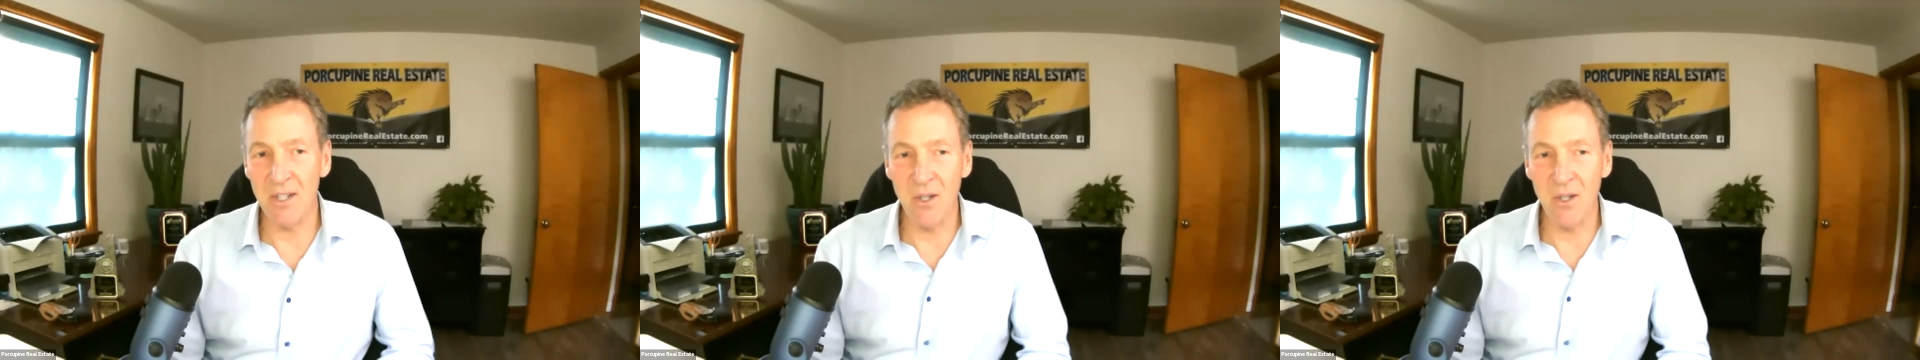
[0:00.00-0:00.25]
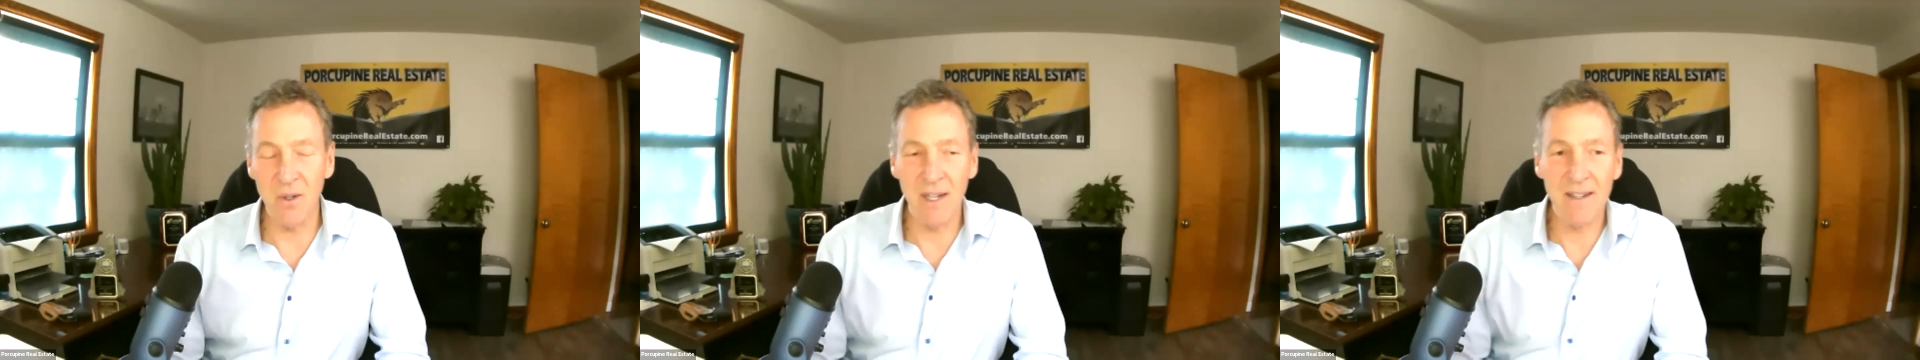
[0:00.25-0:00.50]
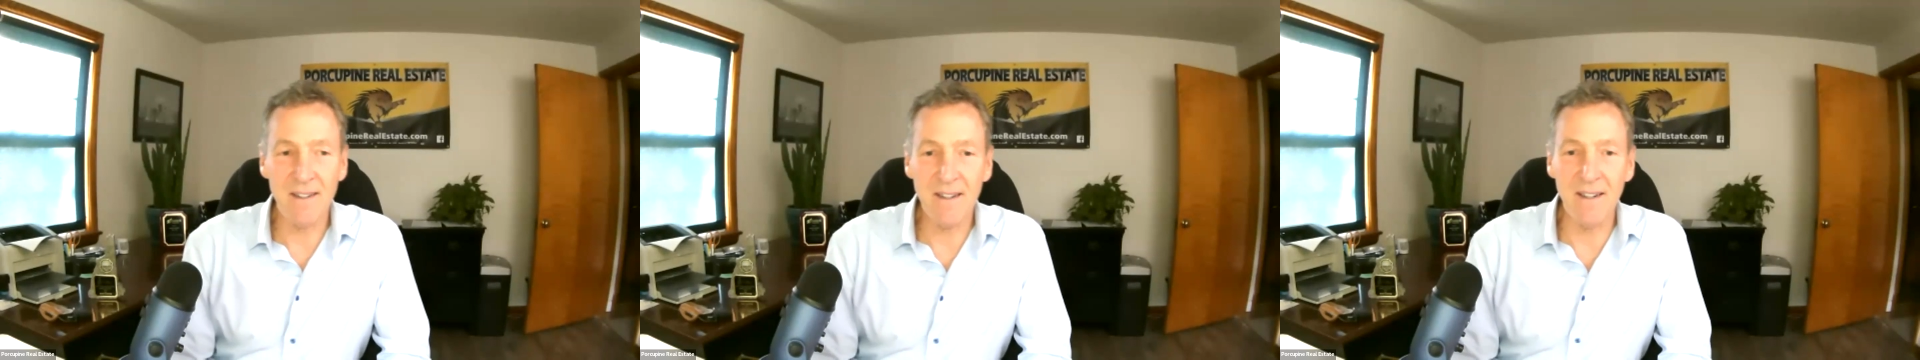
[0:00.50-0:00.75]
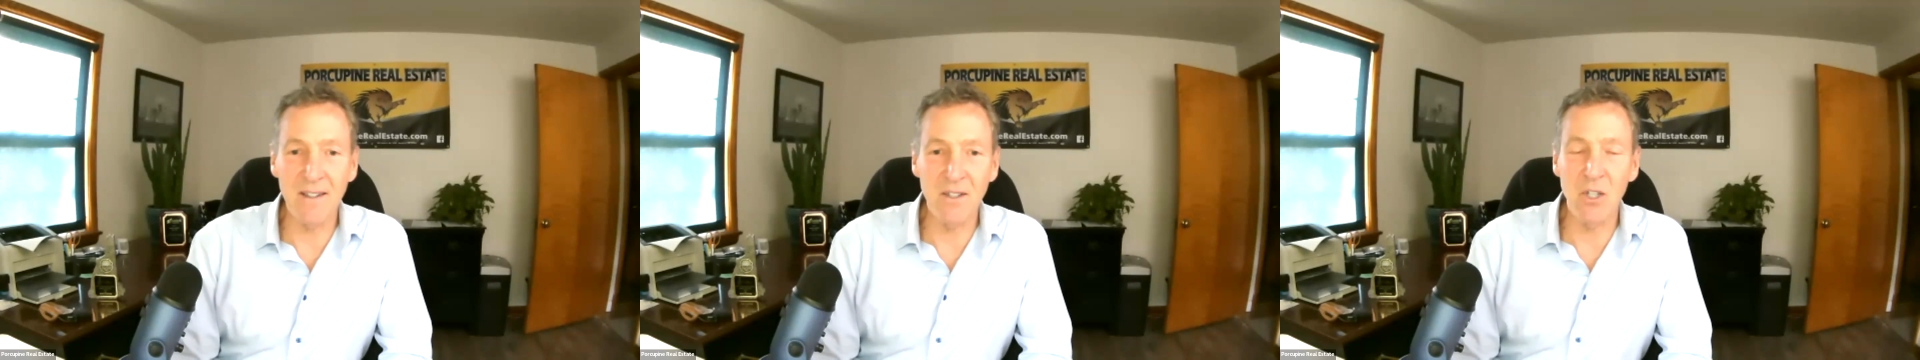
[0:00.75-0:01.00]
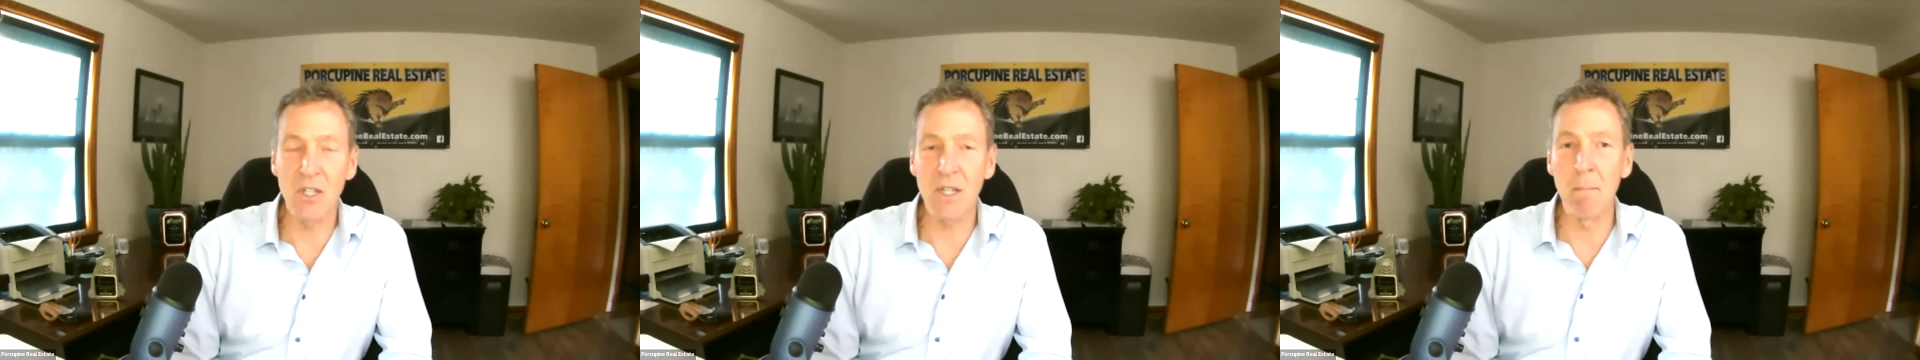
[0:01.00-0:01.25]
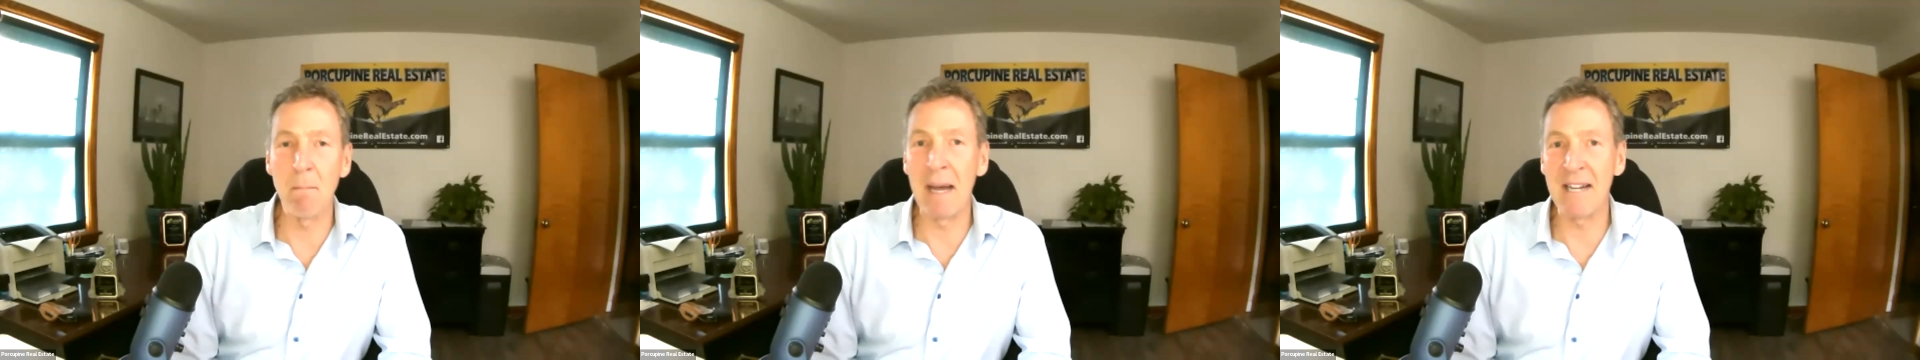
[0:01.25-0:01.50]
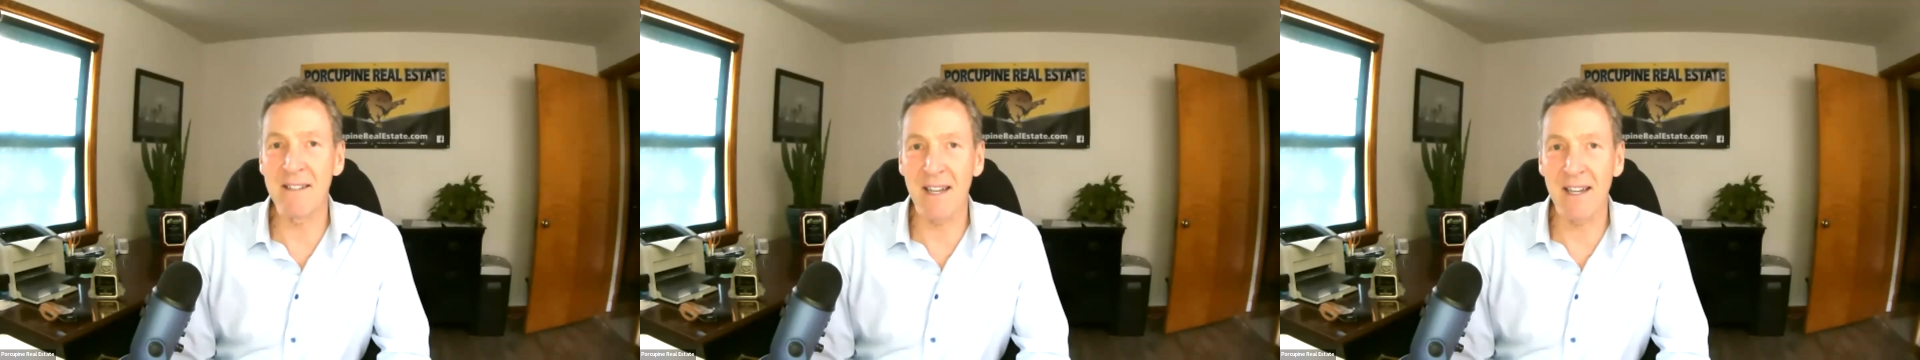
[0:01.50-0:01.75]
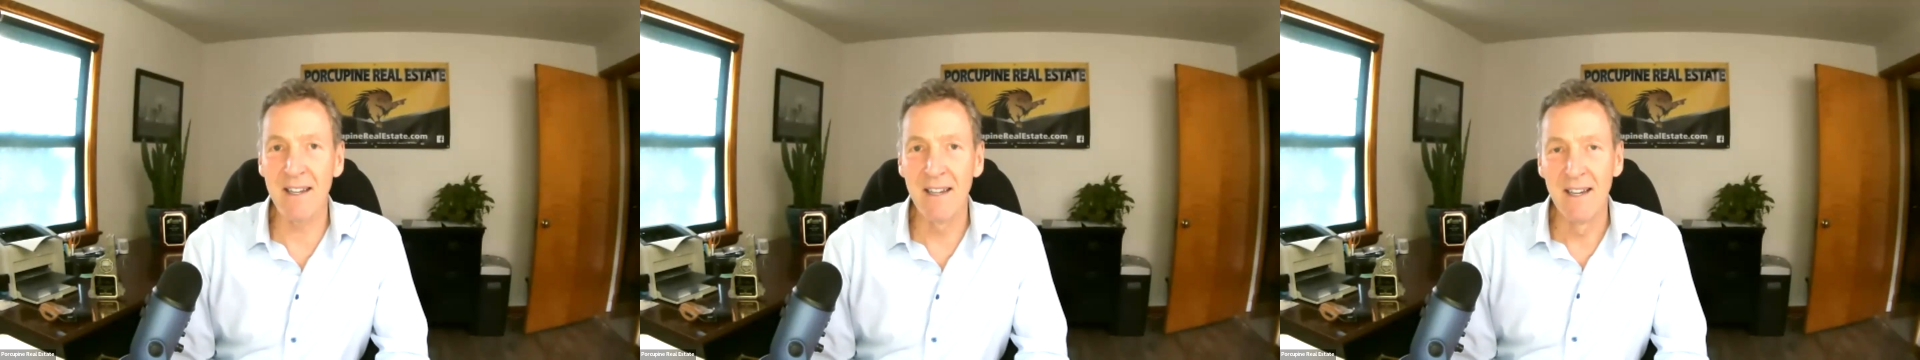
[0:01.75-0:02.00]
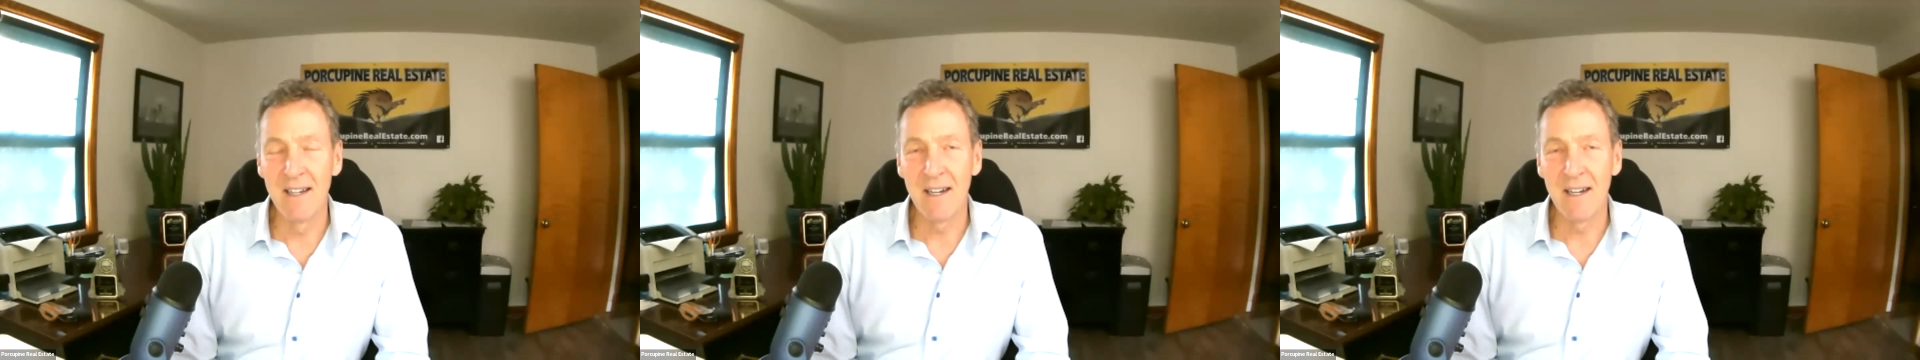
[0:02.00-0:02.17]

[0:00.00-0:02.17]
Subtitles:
doing is just amazing